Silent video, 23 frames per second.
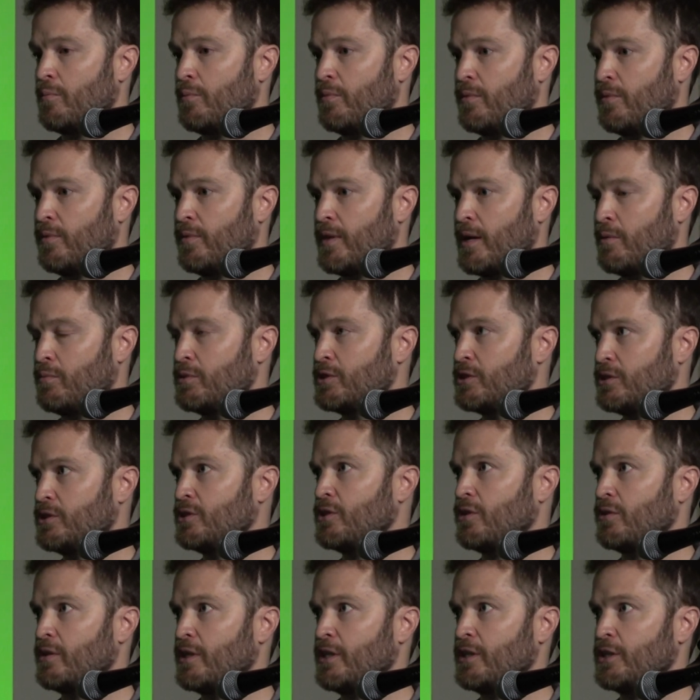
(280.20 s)
that was
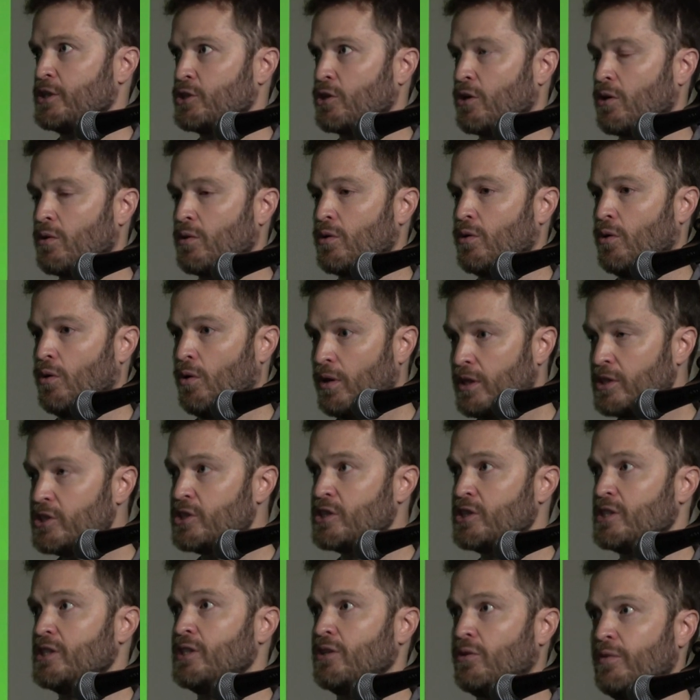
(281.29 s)
turned into charcoal
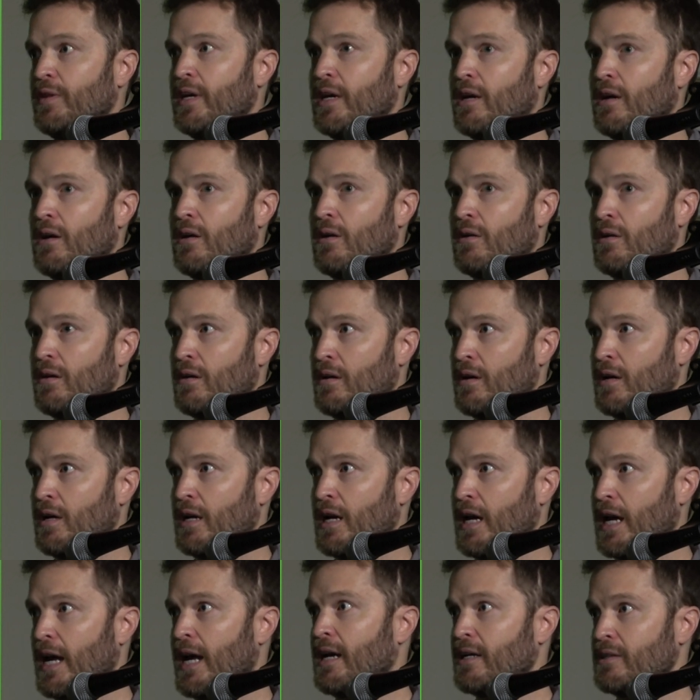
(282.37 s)
still there
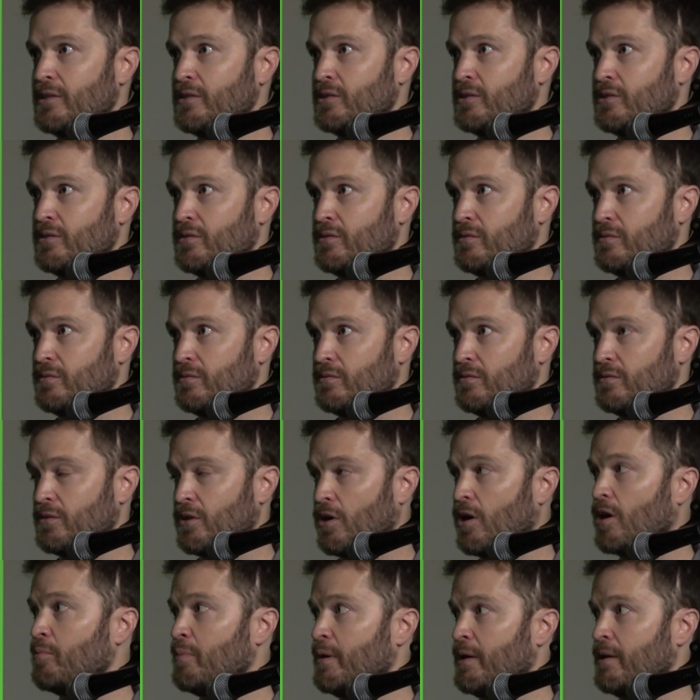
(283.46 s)
as
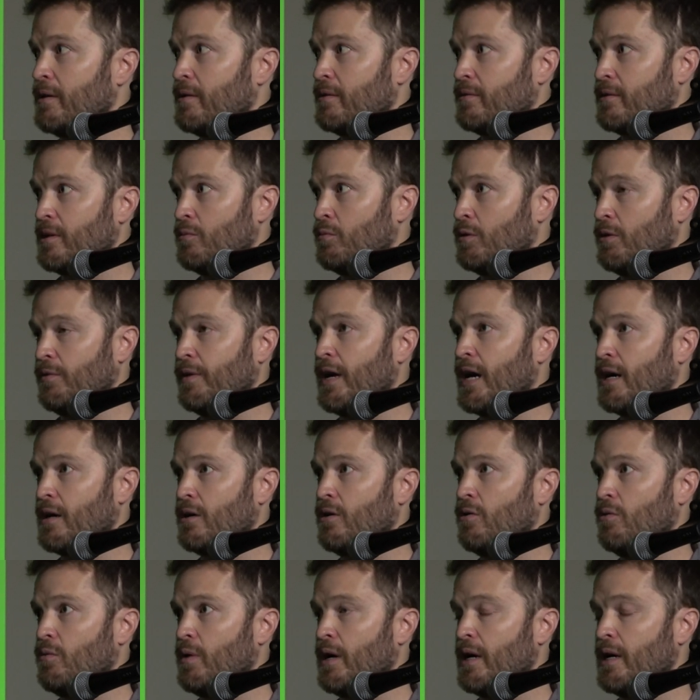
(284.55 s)
carbon that will not go
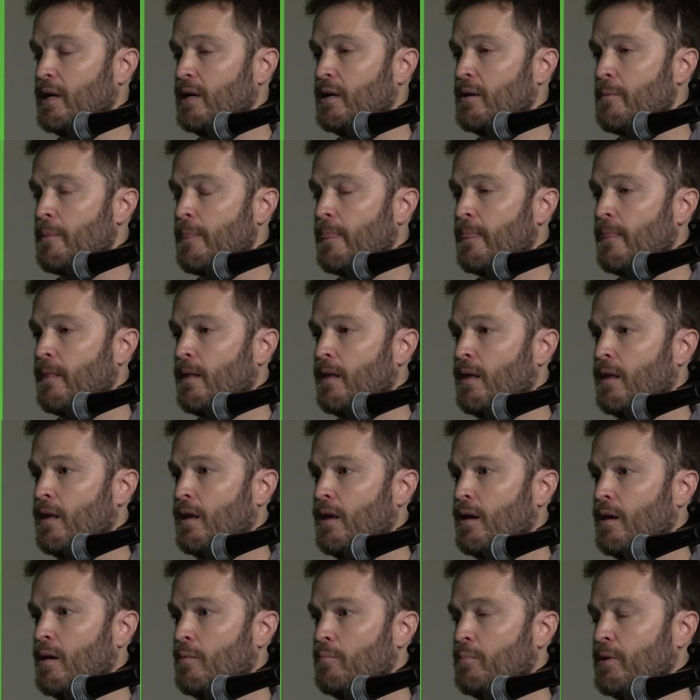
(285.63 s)
away.
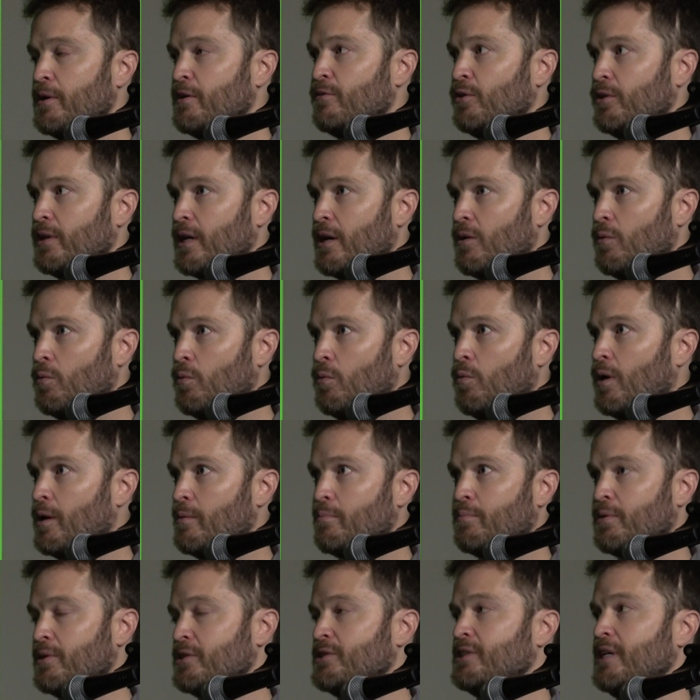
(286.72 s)
But you've only got
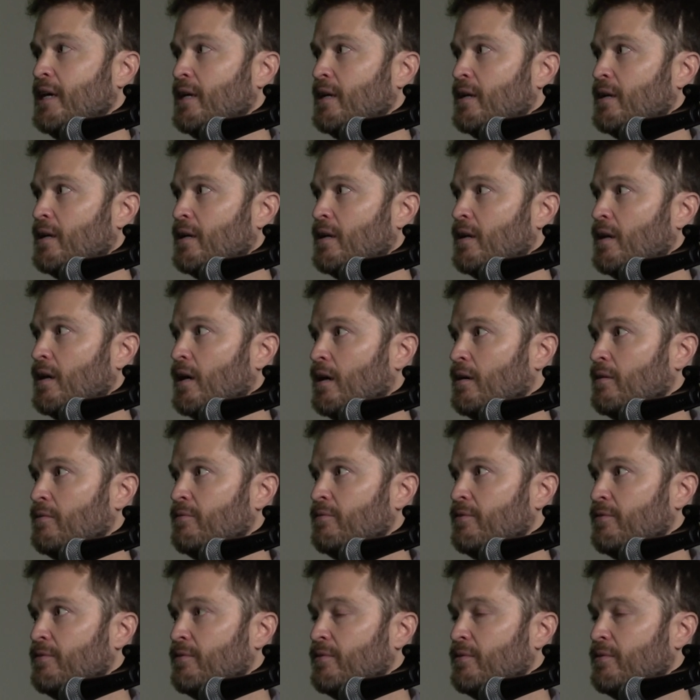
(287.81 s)
1% of